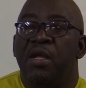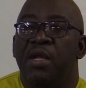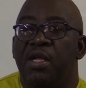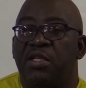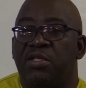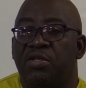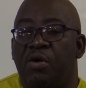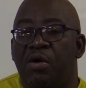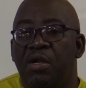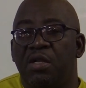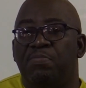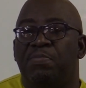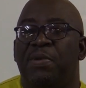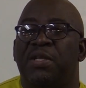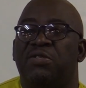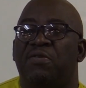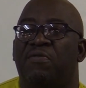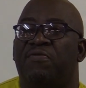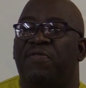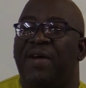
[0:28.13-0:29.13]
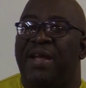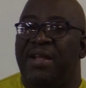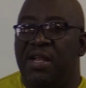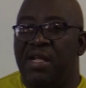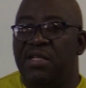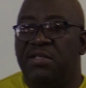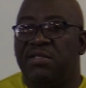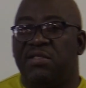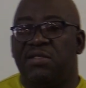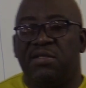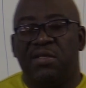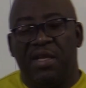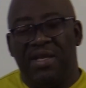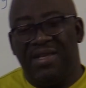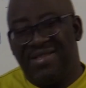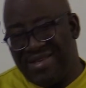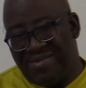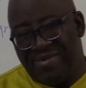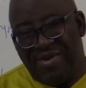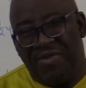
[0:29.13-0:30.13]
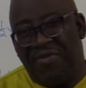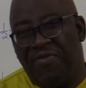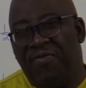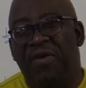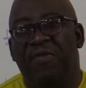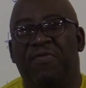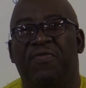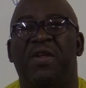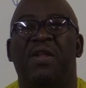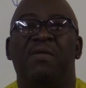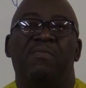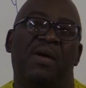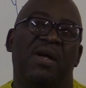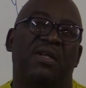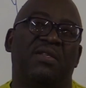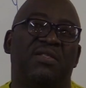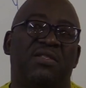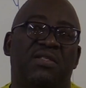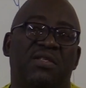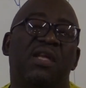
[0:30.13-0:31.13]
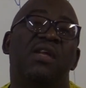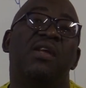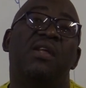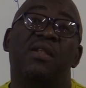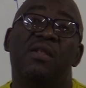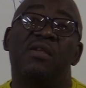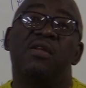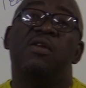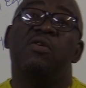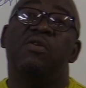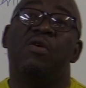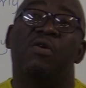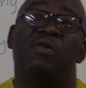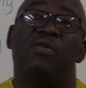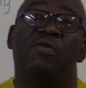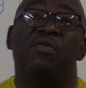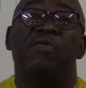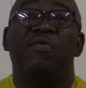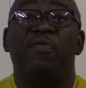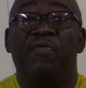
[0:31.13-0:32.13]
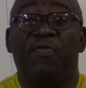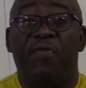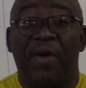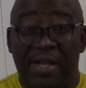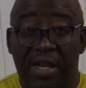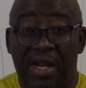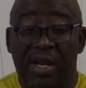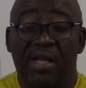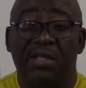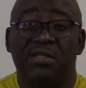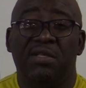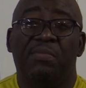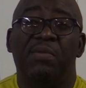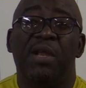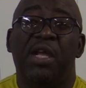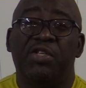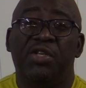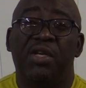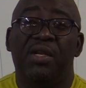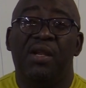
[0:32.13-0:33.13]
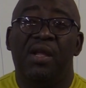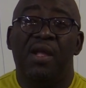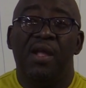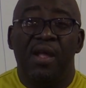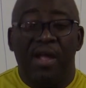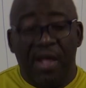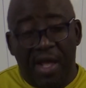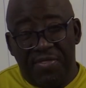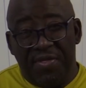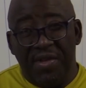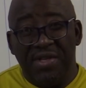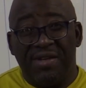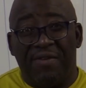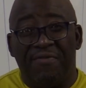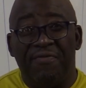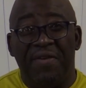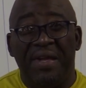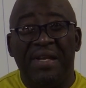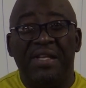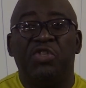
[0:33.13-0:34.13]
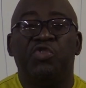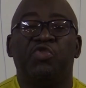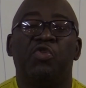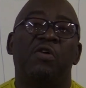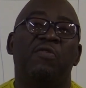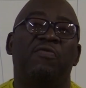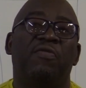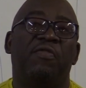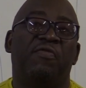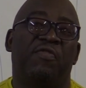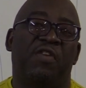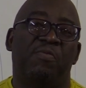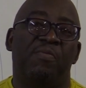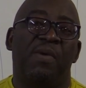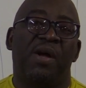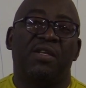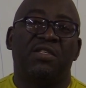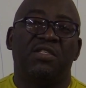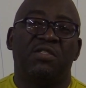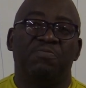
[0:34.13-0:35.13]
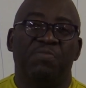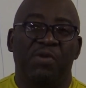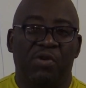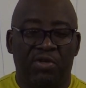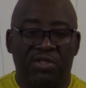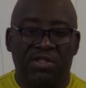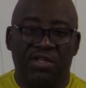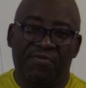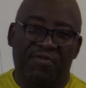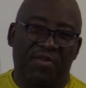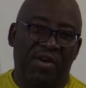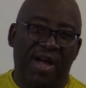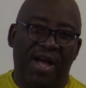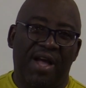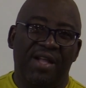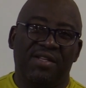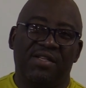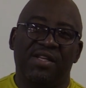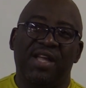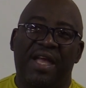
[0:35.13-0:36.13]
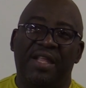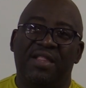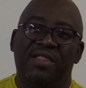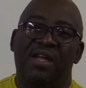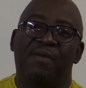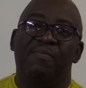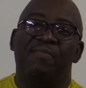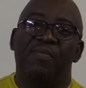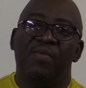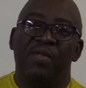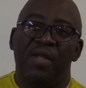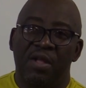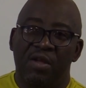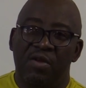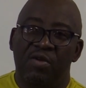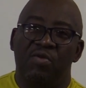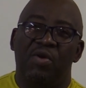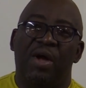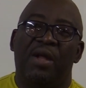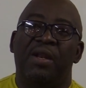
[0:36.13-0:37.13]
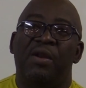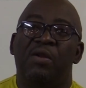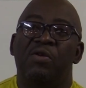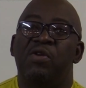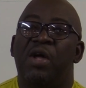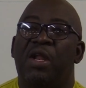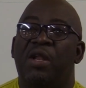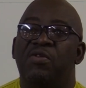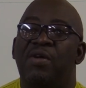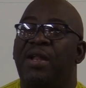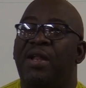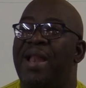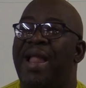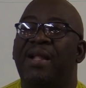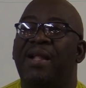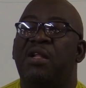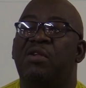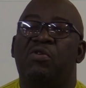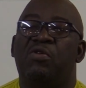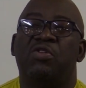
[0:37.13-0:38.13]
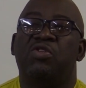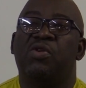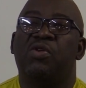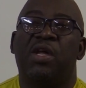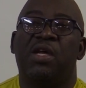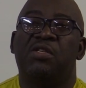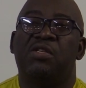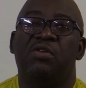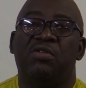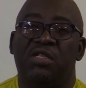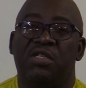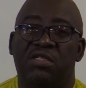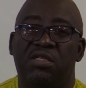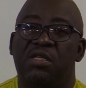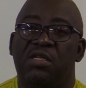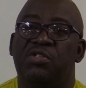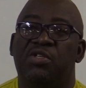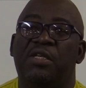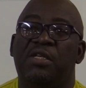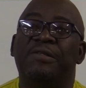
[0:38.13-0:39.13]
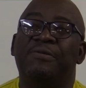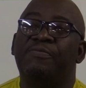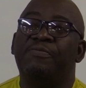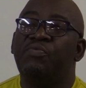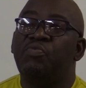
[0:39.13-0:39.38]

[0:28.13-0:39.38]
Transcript: It's called Maths of Finance. It's about fifteen marks in your final examination, and these are very strong fifteen marks, because if you can't get them, you are, you are, you are likely not to get your distinction.